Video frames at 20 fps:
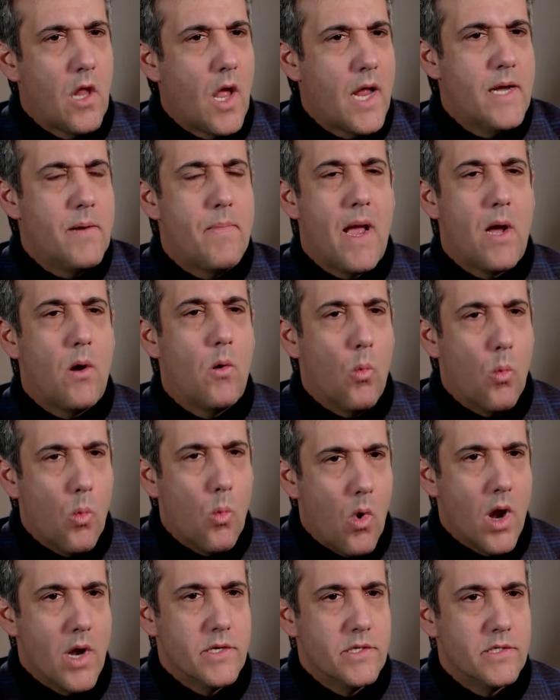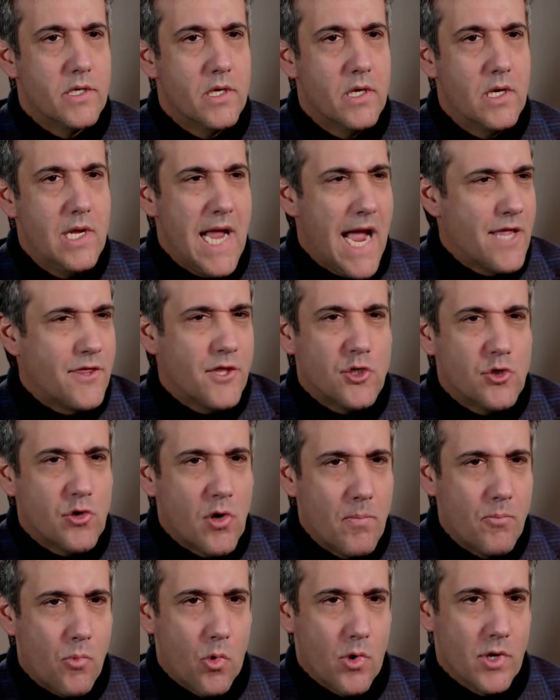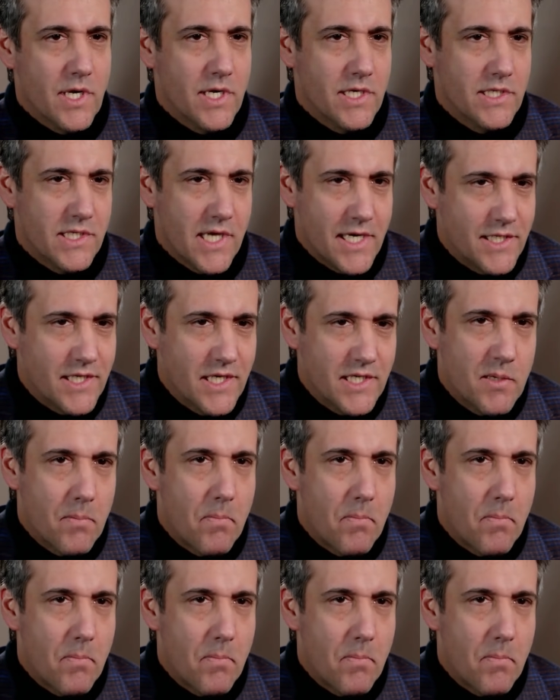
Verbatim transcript: Lied about what? At the Trump organization,